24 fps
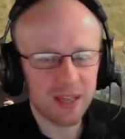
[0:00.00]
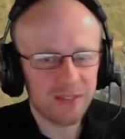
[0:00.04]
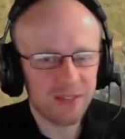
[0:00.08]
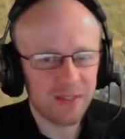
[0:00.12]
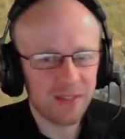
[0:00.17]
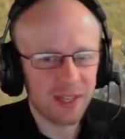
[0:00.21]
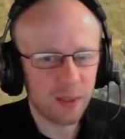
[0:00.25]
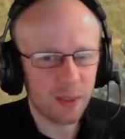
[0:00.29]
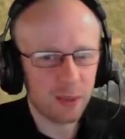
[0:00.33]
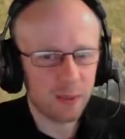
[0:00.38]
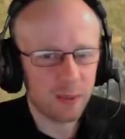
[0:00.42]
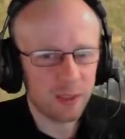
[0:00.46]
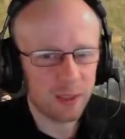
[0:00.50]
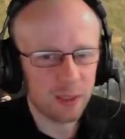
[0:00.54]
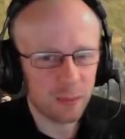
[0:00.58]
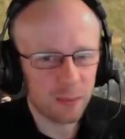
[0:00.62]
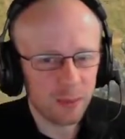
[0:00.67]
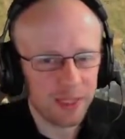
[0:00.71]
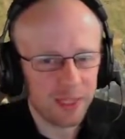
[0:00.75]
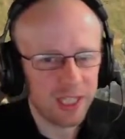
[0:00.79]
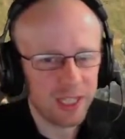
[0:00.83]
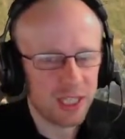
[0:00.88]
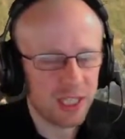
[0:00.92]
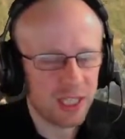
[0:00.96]
I think it would have been
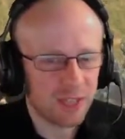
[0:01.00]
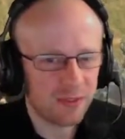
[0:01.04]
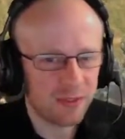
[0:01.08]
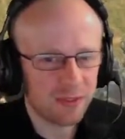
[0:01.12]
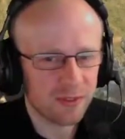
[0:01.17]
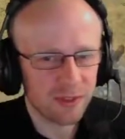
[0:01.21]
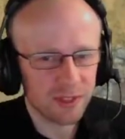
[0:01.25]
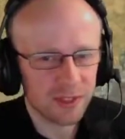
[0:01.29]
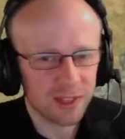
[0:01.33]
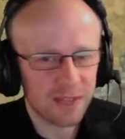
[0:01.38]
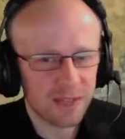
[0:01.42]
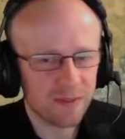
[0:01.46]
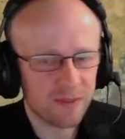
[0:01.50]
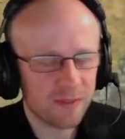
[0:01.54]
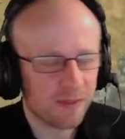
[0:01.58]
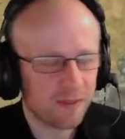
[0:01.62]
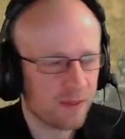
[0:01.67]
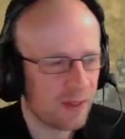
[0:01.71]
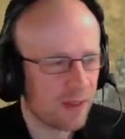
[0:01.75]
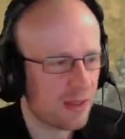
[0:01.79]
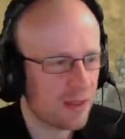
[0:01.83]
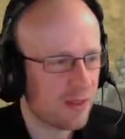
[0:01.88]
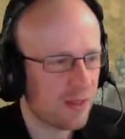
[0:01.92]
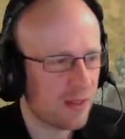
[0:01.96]
completely different if
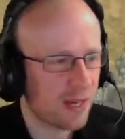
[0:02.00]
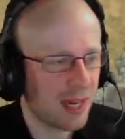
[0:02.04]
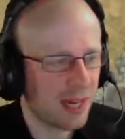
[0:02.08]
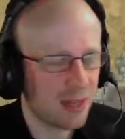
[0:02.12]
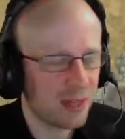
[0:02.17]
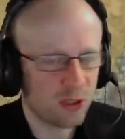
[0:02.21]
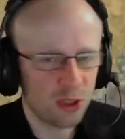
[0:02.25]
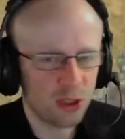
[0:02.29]
the light